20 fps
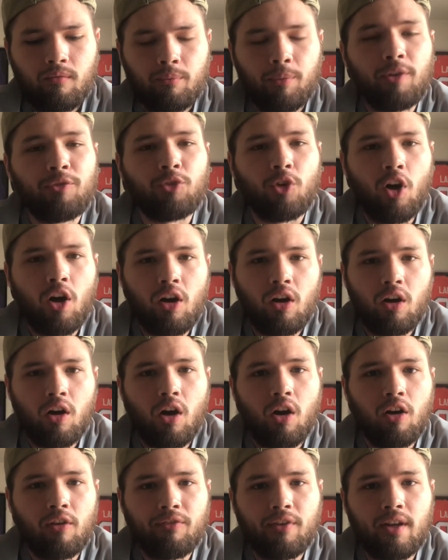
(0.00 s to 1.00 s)
But for our
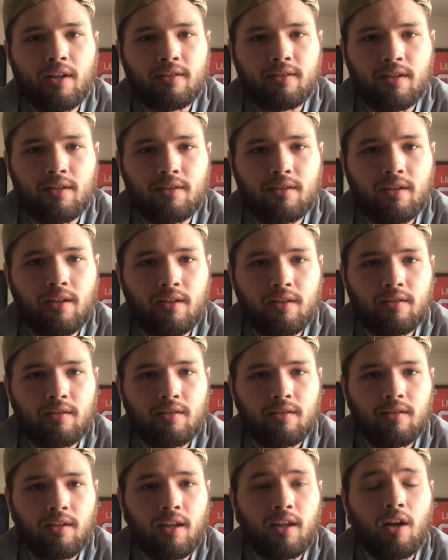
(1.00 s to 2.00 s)
offense,
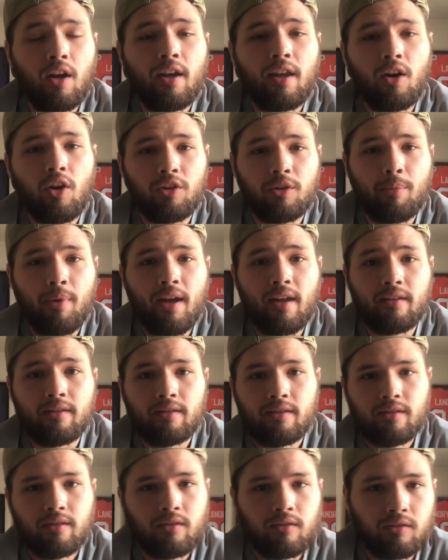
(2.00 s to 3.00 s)
it all
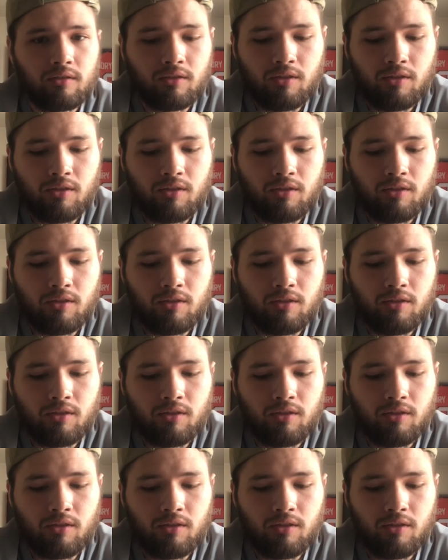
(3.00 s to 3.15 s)
depends.